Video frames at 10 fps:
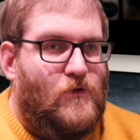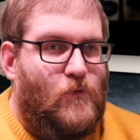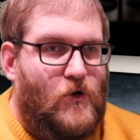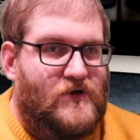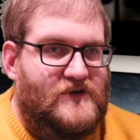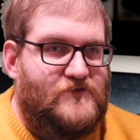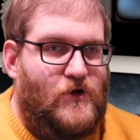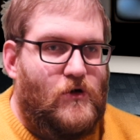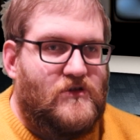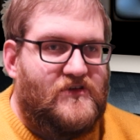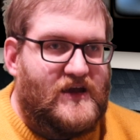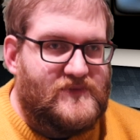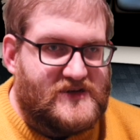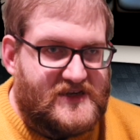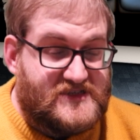warranty for all the
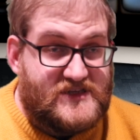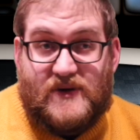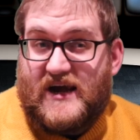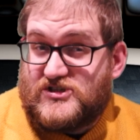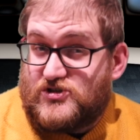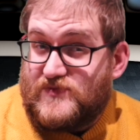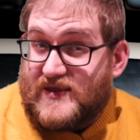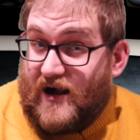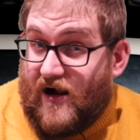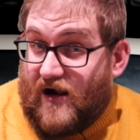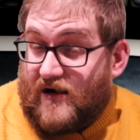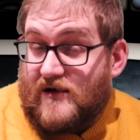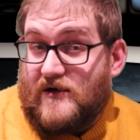time you're leasing them. I assume they are.